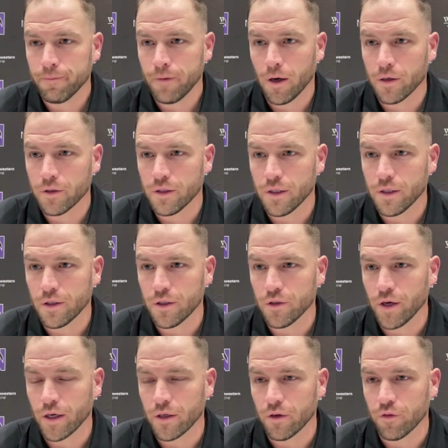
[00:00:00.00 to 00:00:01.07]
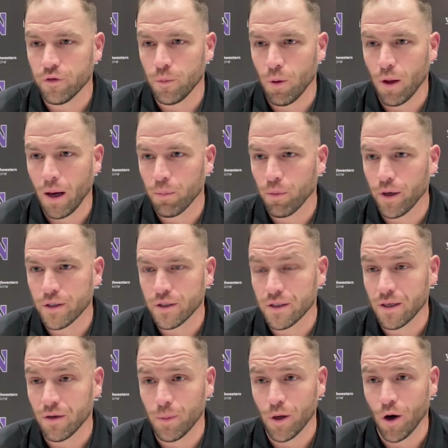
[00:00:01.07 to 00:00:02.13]
our assistant director of football
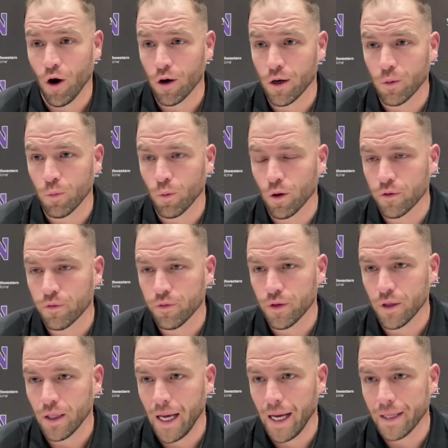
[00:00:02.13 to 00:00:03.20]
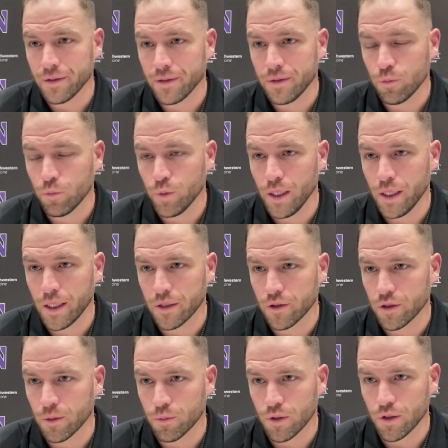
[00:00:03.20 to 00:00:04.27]
operations, have been hard at work for the last week in
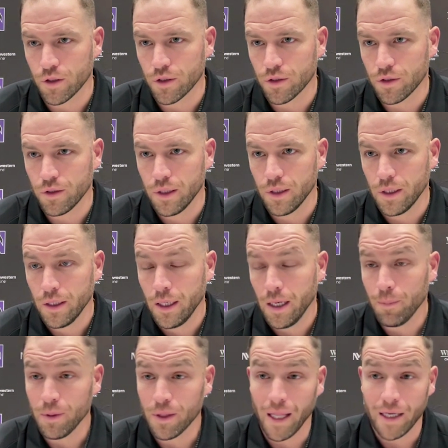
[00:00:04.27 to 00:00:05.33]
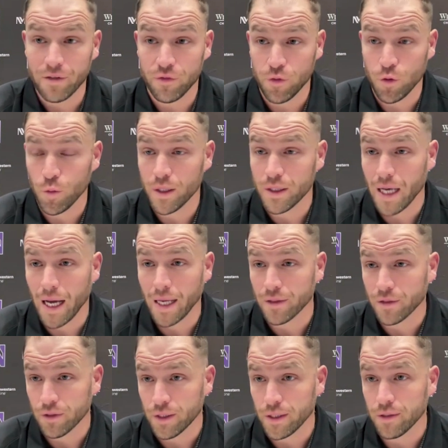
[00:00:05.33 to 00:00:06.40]
terms of just, the last few weeks,
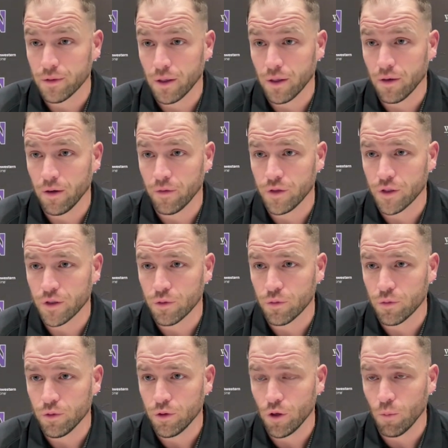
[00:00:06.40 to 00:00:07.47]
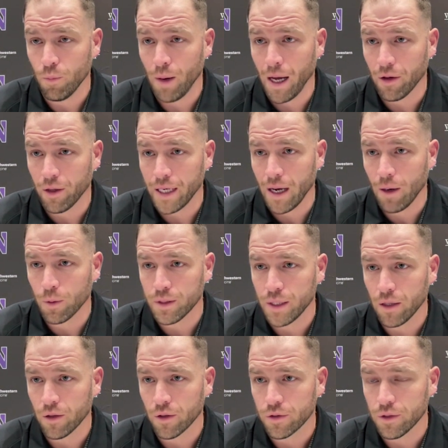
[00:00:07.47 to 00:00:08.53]
honestly, of just, modeling out what
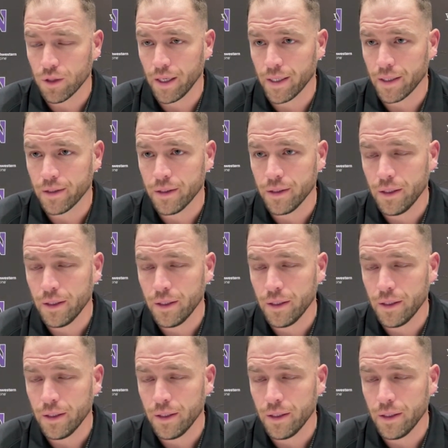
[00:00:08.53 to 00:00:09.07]
that looks like.